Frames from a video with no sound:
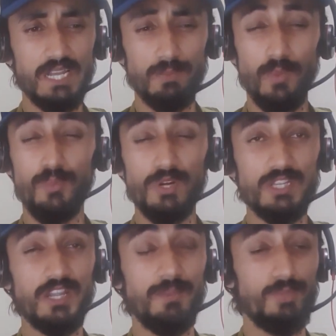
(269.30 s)
and by
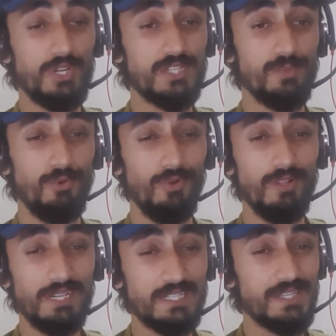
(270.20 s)
birthday principle,
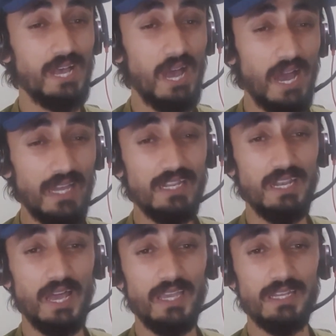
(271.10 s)
it's highly
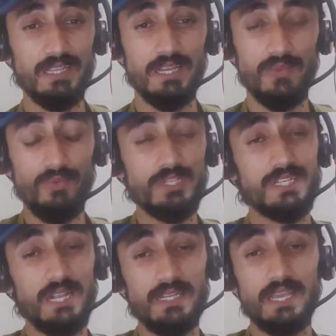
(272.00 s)
likely that if you select